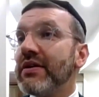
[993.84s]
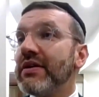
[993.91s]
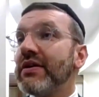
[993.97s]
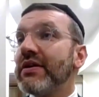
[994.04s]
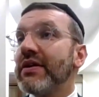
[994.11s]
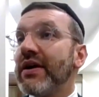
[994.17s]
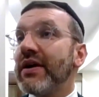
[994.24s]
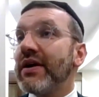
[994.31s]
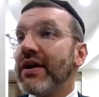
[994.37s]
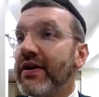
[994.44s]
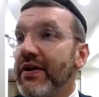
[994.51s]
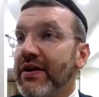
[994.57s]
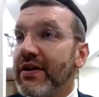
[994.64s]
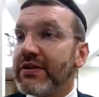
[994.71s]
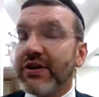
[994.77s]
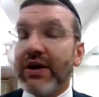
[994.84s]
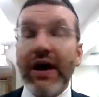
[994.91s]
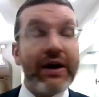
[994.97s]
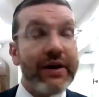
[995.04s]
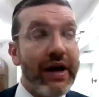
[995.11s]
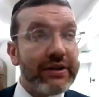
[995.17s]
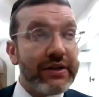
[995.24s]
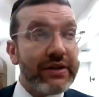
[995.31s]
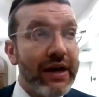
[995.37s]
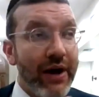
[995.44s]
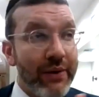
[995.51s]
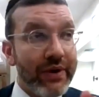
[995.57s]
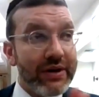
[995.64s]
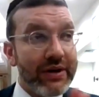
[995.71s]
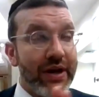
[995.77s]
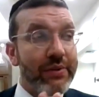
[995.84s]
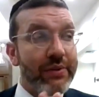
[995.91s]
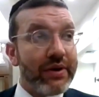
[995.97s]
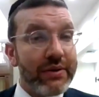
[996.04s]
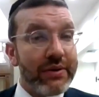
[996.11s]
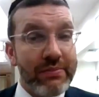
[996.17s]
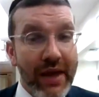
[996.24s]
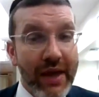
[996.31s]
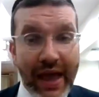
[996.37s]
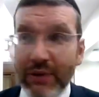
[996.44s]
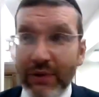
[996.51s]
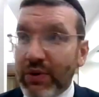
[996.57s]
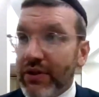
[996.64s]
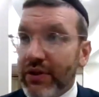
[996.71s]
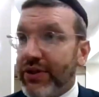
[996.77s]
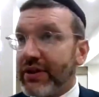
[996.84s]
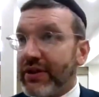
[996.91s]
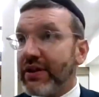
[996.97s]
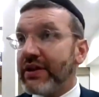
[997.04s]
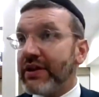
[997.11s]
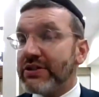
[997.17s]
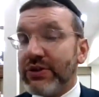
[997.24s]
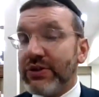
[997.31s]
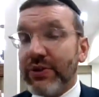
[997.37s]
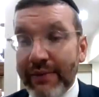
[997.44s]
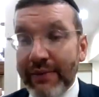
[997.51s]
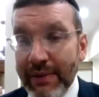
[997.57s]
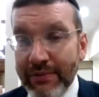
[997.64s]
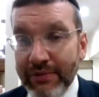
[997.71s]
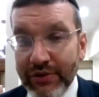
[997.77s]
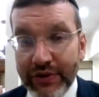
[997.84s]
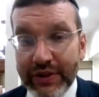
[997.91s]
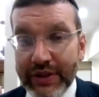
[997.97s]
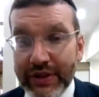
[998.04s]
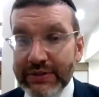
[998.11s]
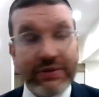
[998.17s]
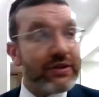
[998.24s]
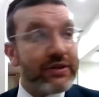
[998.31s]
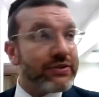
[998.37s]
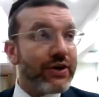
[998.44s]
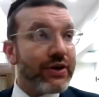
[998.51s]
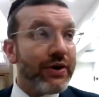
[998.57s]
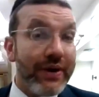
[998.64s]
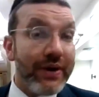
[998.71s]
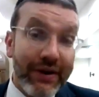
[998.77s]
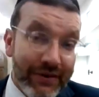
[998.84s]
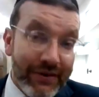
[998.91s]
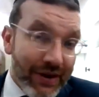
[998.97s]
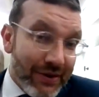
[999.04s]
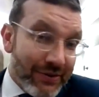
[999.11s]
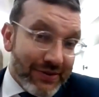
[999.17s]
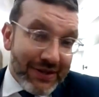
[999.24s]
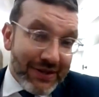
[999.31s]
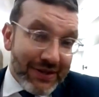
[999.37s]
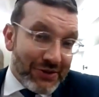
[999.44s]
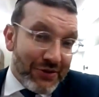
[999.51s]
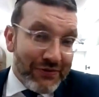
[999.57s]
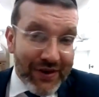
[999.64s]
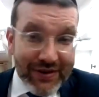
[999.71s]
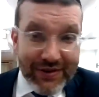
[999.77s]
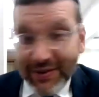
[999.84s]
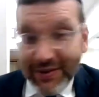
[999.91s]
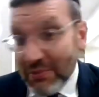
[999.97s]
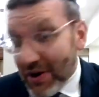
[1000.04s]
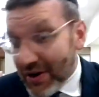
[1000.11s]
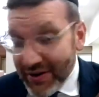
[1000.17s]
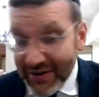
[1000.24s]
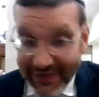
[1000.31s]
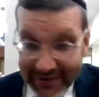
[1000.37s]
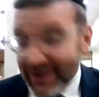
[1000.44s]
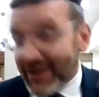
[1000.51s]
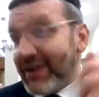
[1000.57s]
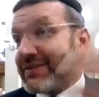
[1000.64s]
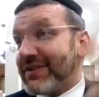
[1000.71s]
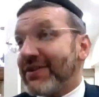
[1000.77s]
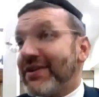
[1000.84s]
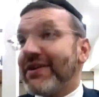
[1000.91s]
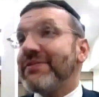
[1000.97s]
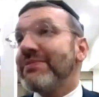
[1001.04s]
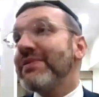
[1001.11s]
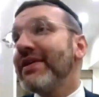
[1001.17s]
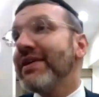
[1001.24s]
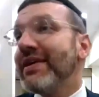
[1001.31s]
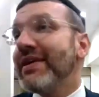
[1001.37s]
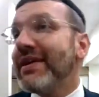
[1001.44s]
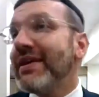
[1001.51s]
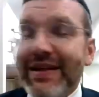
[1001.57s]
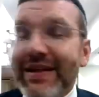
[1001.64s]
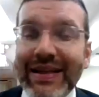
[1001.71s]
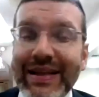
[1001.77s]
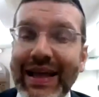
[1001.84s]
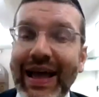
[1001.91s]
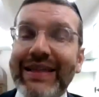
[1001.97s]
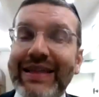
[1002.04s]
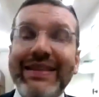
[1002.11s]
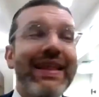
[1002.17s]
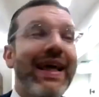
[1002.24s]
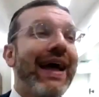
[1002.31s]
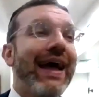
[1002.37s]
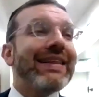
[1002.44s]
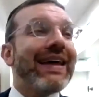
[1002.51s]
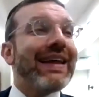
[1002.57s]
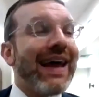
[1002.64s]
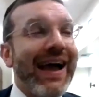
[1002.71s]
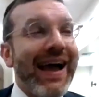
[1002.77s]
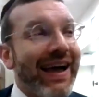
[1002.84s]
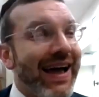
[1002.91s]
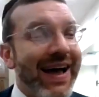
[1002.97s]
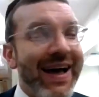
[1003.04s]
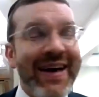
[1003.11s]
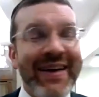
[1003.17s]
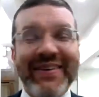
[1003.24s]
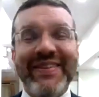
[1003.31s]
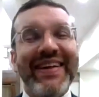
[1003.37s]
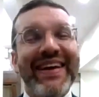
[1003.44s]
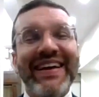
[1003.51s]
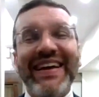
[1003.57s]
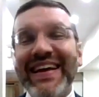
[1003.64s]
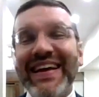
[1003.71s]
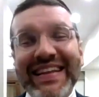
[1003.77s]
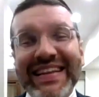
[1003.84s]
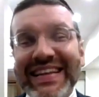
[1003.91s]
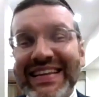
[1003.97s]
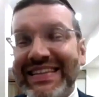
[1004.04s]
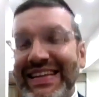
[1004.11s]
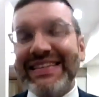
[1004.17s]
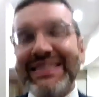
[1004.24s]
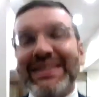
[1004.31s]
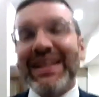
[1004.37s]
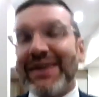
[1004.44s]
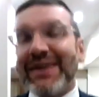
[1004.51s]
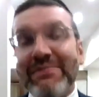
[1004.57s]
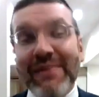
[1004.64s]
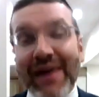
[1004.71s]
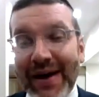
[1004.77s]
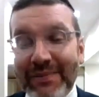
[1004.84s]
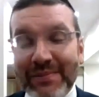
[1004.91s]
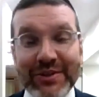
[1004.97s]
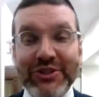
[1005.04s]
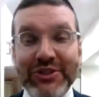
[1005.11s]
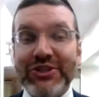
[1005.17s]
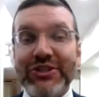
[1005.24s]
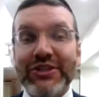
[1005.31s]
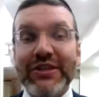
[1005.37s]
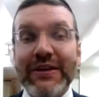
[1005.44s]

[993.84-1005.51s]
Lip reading: Okay. So I want to add one thing to this. So I remember learning this years ago, and it was nice, cute words, Lamachar, very nice Hayayim. And then this is like mamish.